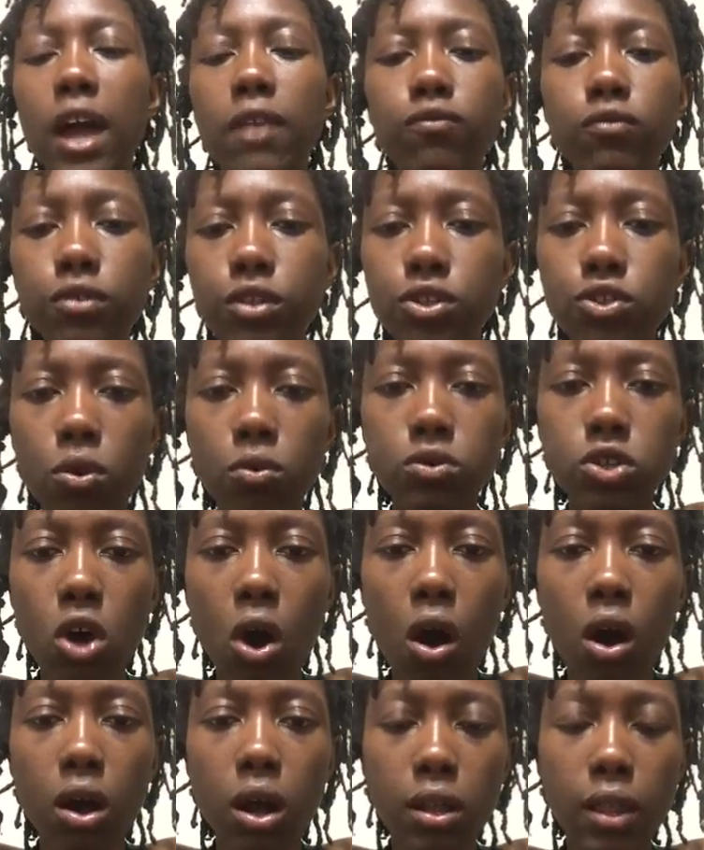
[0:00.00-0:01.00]
I really don't
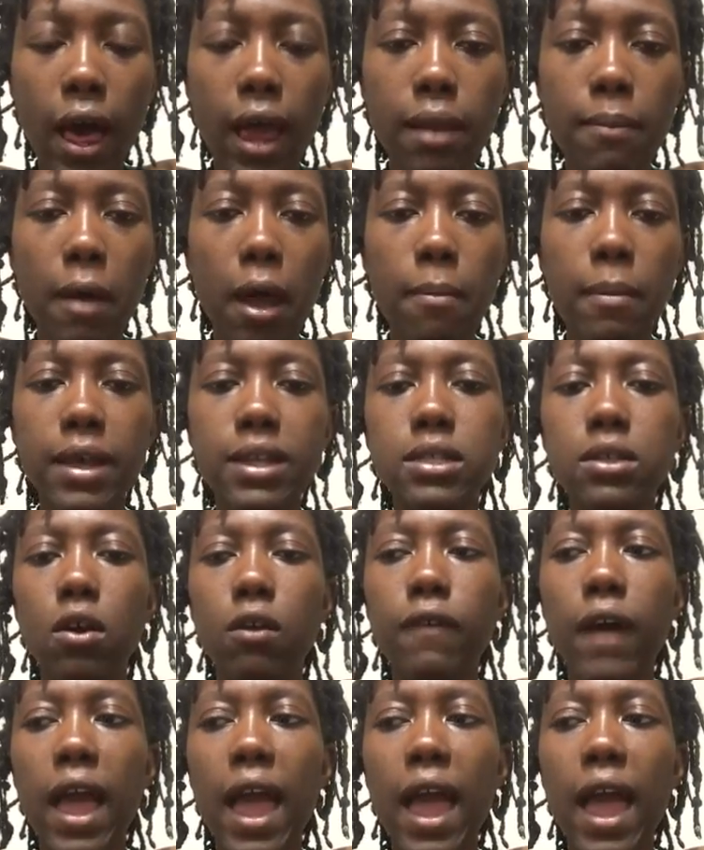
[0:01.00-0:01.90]
talk a lot about myself.